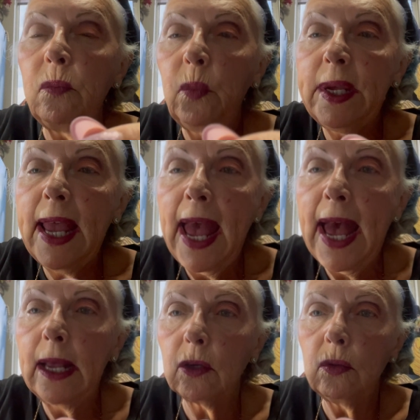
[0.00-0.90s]
we
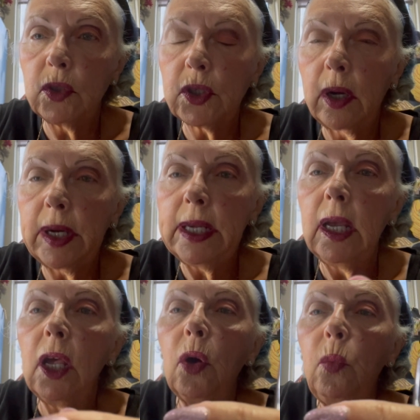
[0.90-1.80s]
had
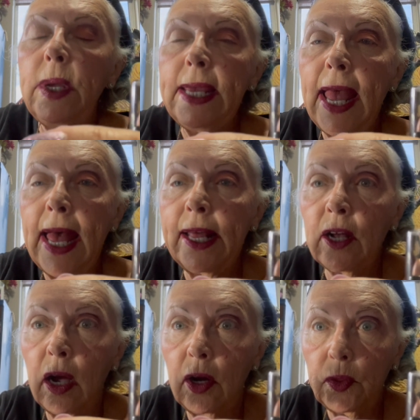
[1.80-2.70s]

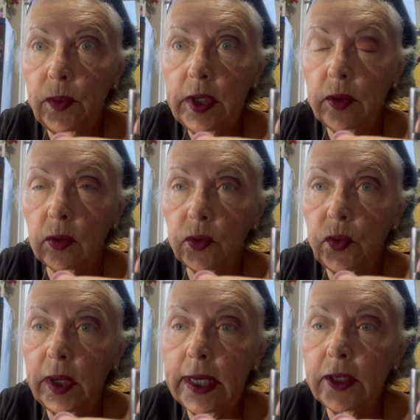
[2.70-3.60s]
our 3-year-old
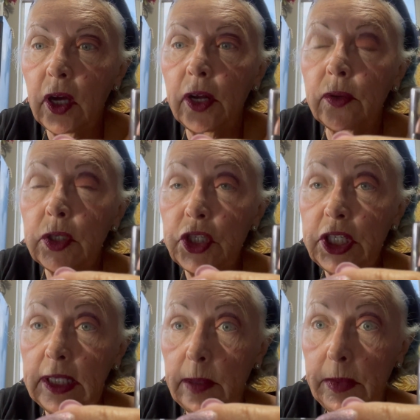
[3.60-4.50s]
granddaughter, and she
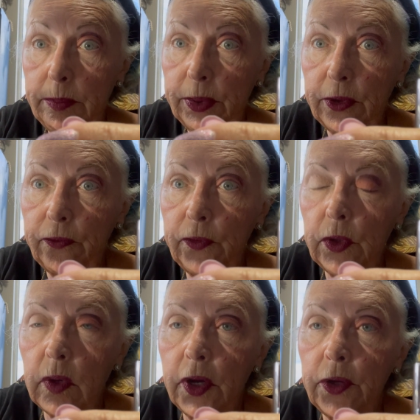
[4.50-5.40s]
let me put a
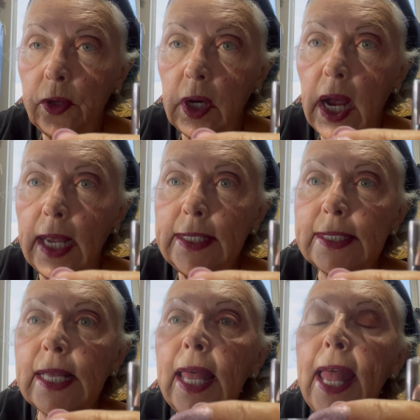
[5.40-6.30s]
few on her
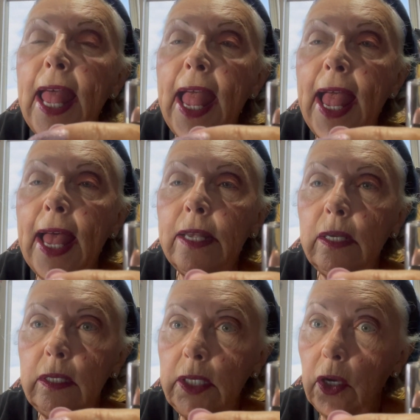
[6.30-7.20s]
eyes. And,
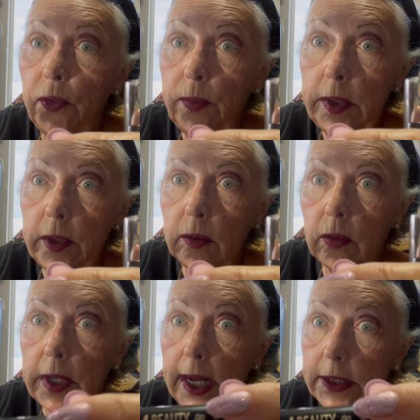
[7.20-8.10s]
you know,
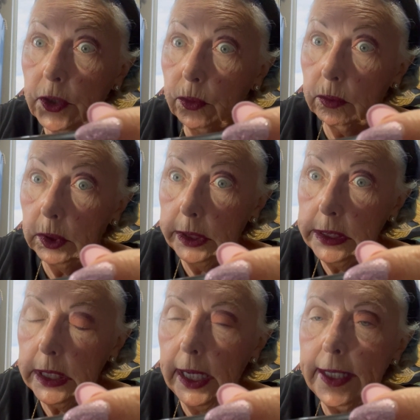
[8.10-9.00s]
3-year-old eyes are really
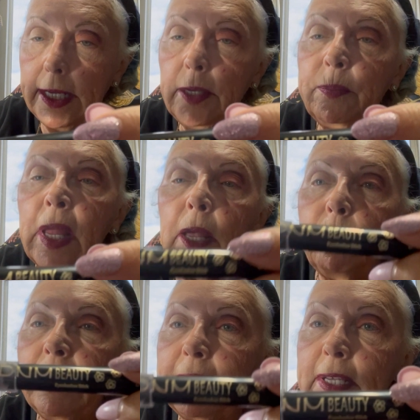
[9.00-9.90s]
tiny.
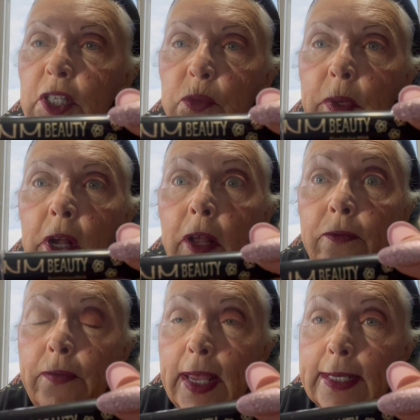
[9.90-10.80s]
But these went on
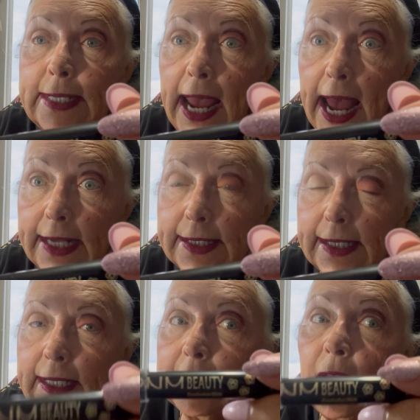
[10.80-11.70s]

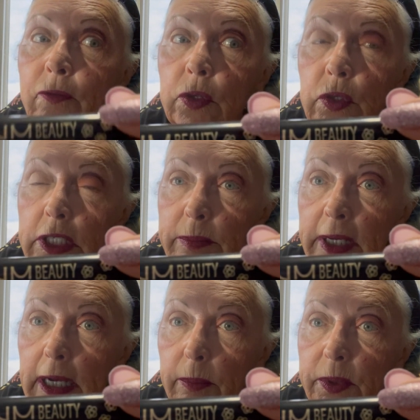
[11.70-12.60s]
fantastic, and I've used them a
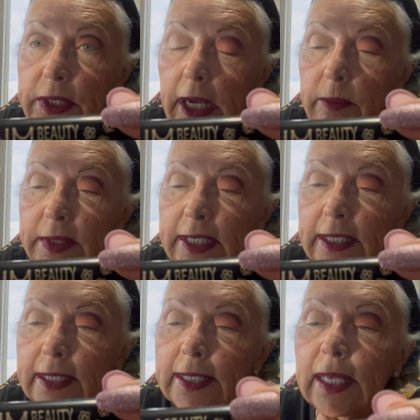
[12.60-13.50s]
couple times
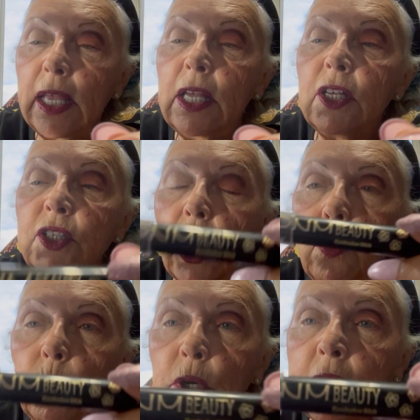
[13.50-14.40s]
since. So
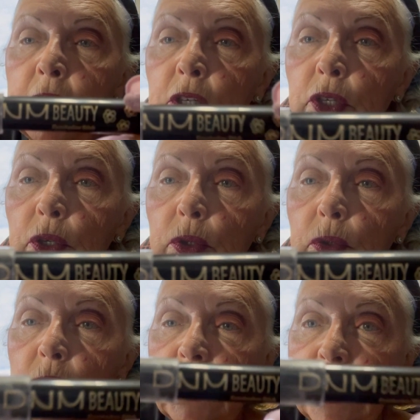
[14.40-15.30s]
we're going to
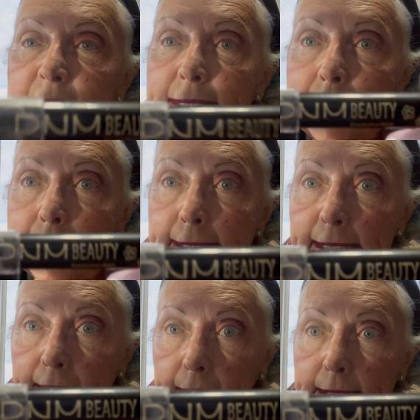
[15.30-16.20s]
use these
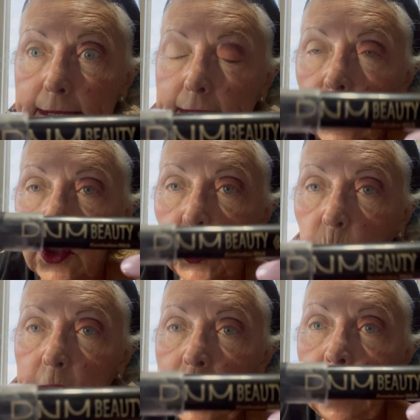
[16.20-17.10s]
sticks,
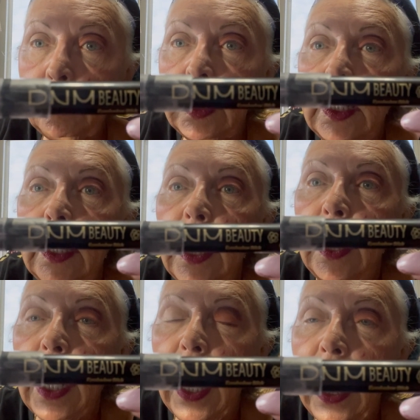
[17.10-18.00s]
cream
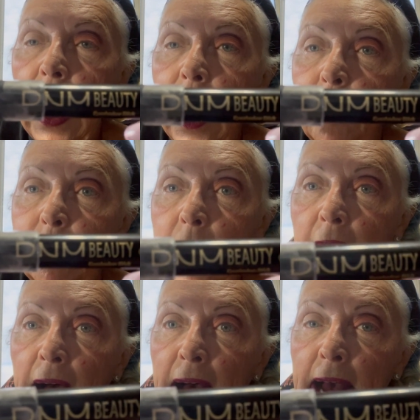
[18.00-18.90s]

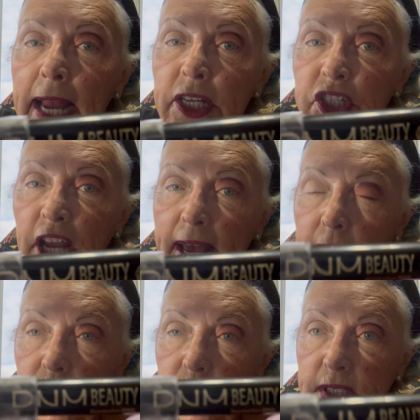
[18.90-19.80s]

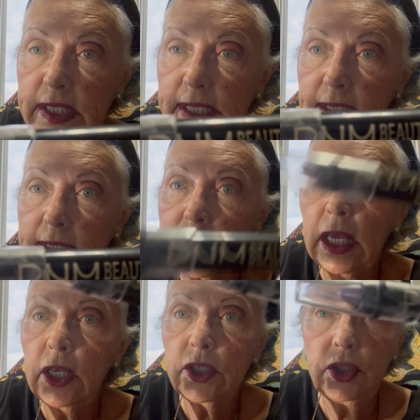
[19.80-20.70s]
eyeshadow sticks,
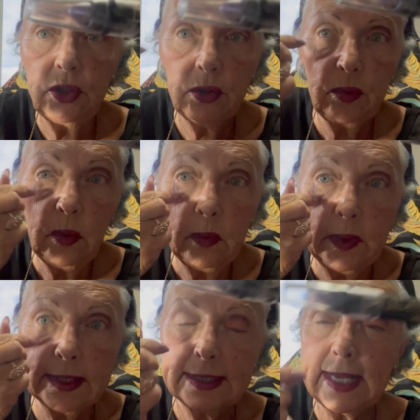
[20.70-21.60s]
to do
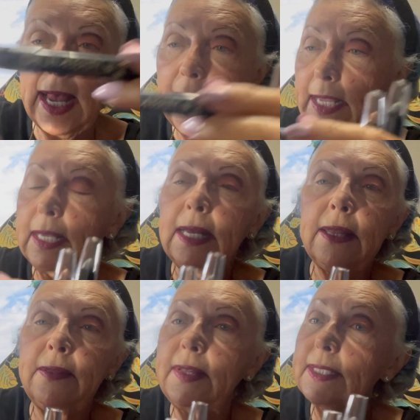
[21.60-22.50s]
this eye.
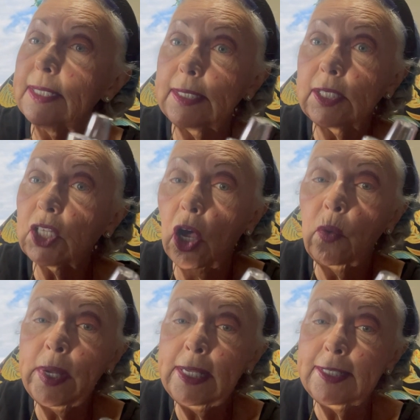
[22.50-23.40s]
This is
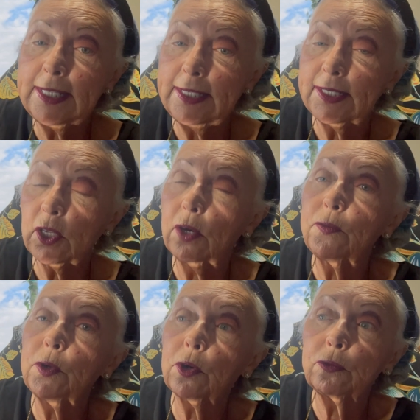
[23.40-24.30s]
so easy. So if
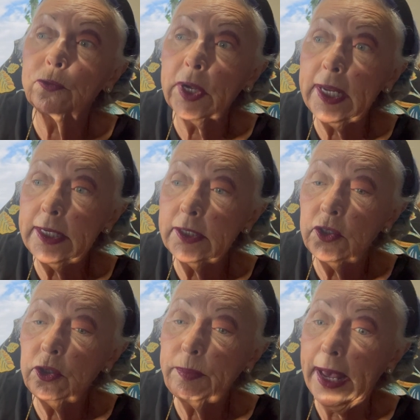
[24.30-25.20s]
you're afraid to
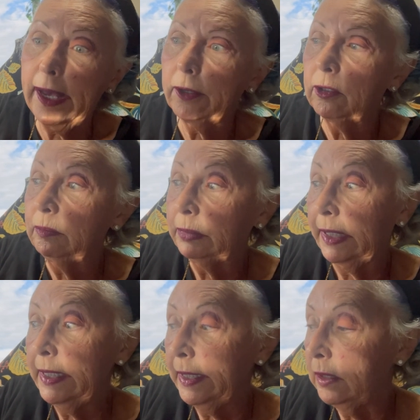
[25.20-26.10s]
do powder and
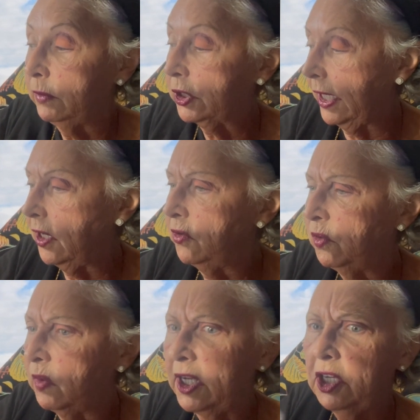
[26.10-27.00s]
blending, which I don't know
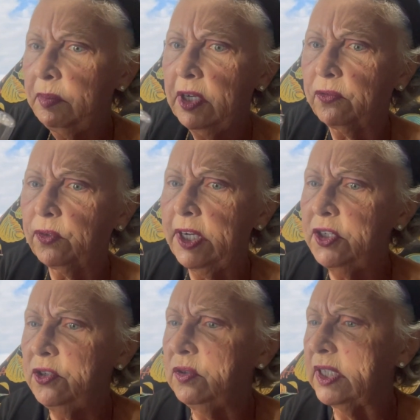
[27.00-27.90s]
why you'd be afraid
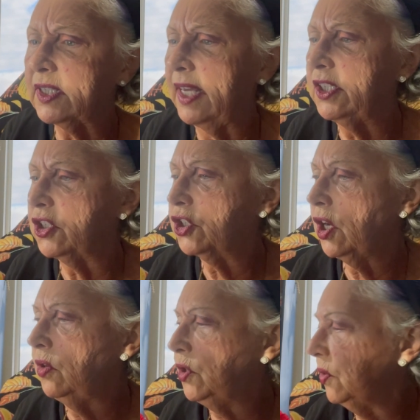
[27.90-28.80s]
to, because I just
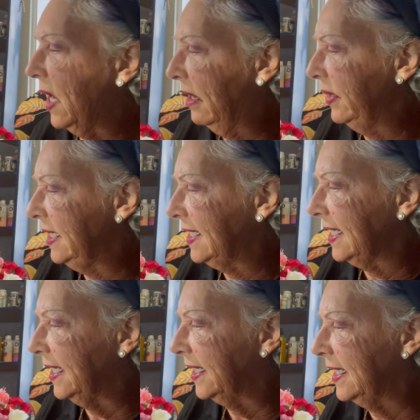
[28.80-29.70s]
showed you how easy
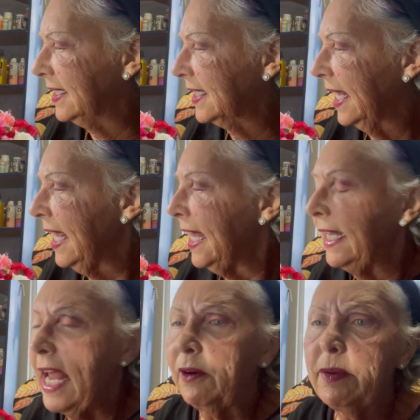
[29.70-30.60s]
it is.
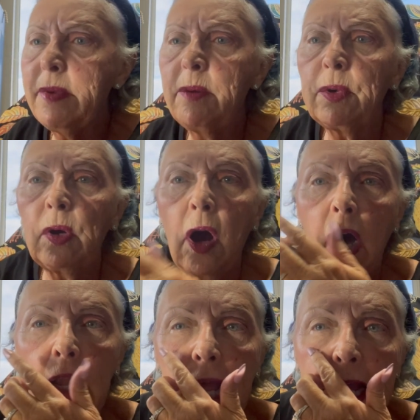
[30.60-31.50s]
Now remember,
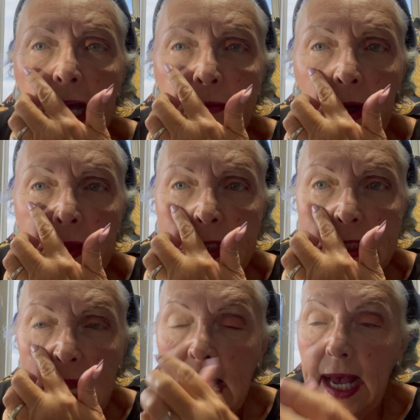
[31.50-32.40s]
all I have on this
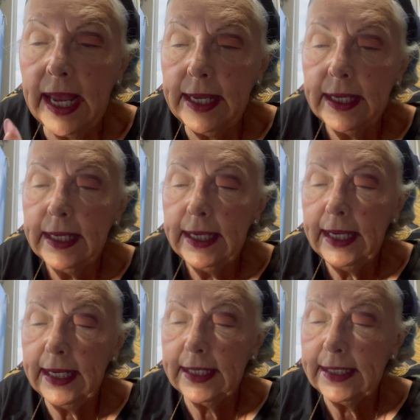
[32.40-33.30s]
eye
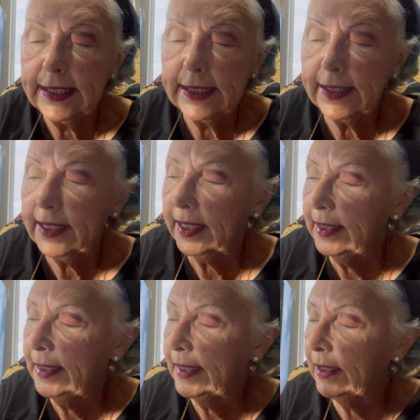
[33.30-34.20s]
is the
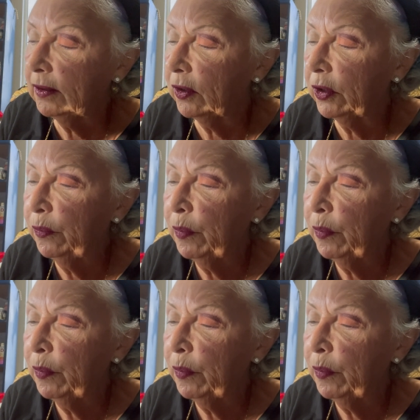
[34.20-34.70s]
concealer.